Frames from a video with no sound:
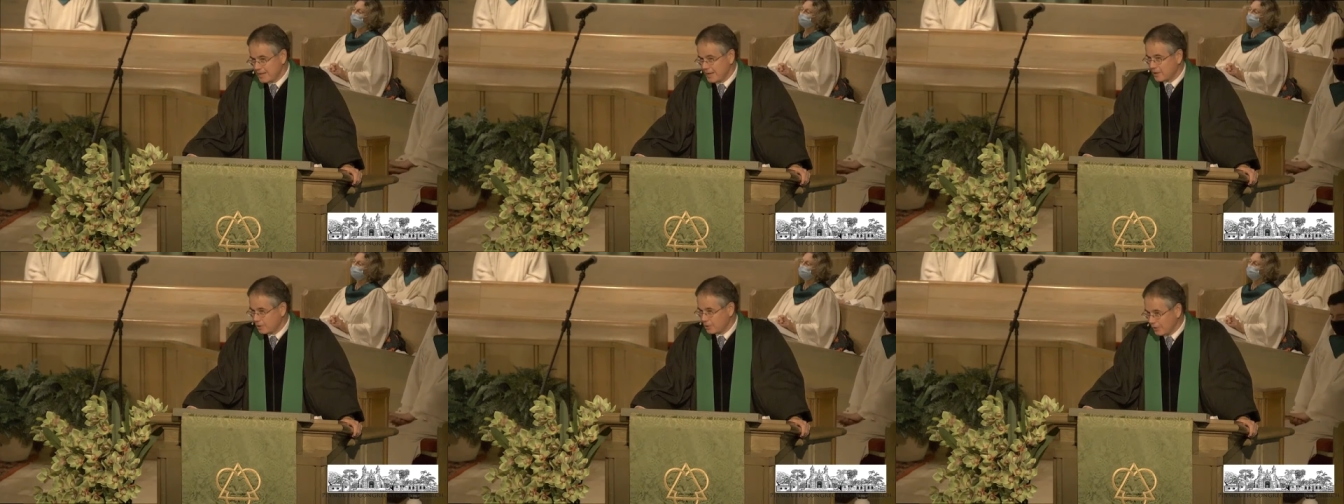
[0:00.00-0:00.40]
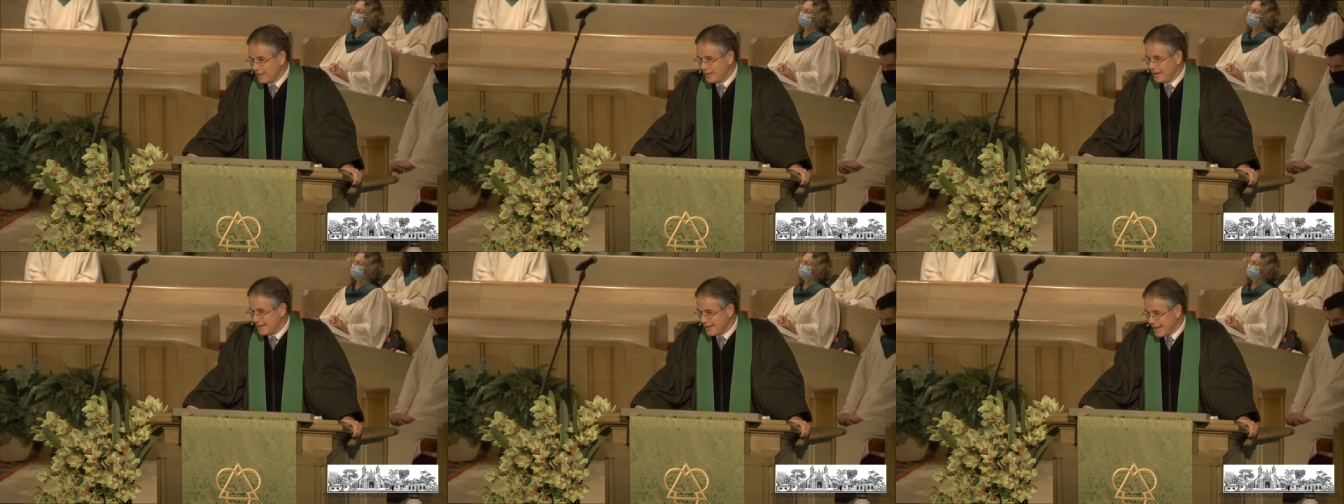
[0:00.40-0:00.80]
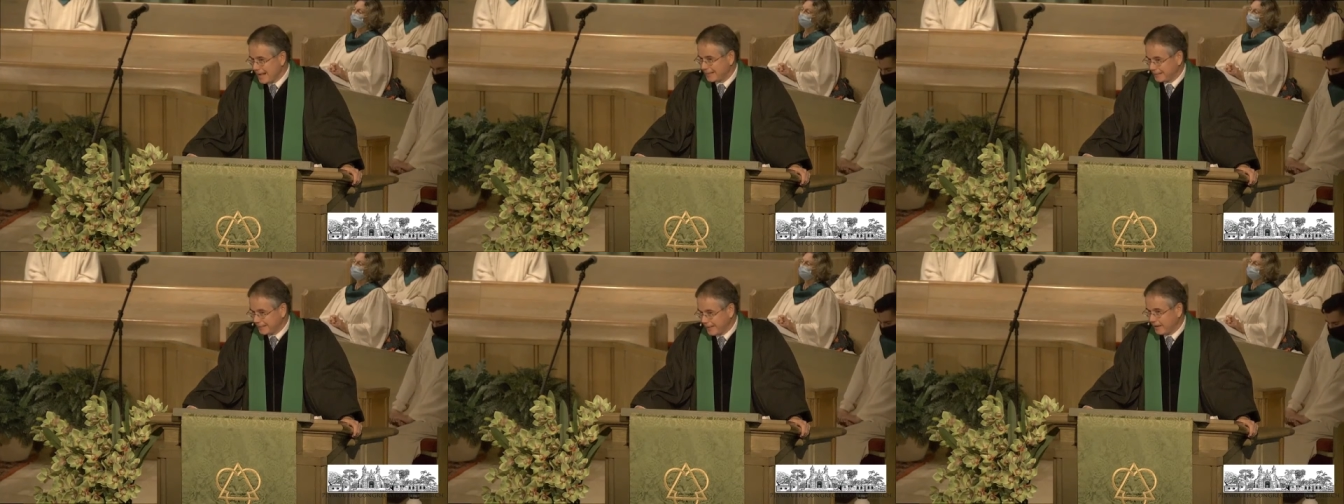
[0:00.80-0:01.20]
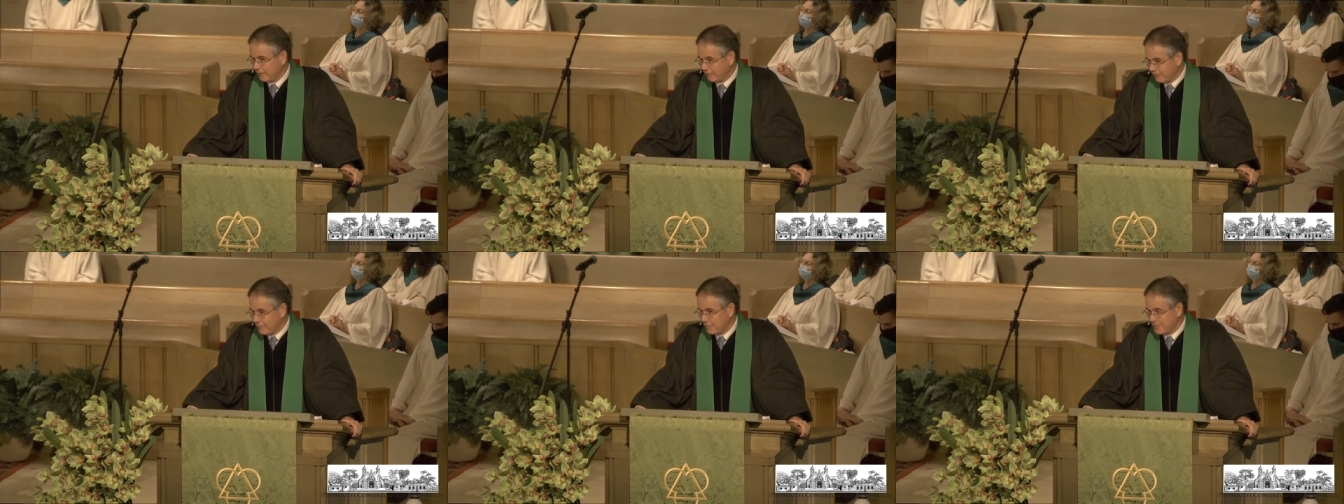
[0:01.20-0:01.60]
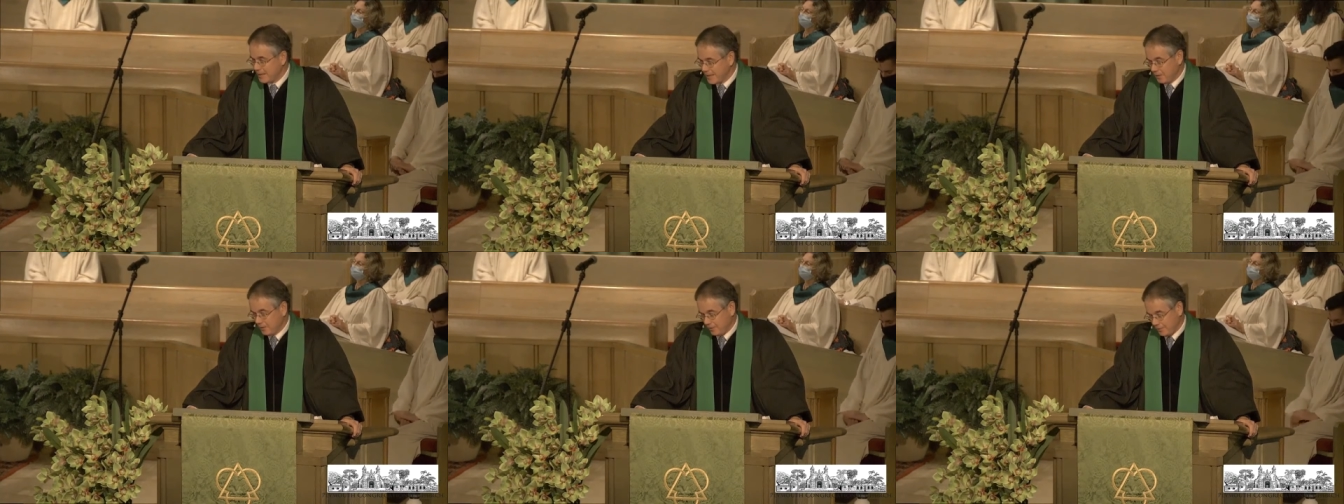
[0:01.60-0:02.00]
you couldn't get there from
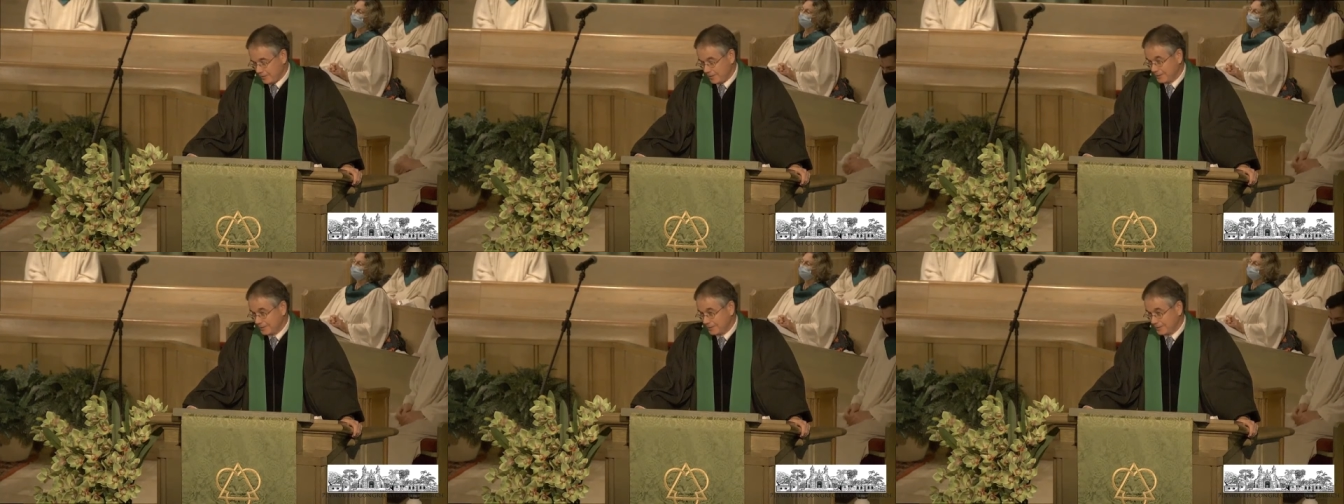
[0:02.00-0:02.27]
here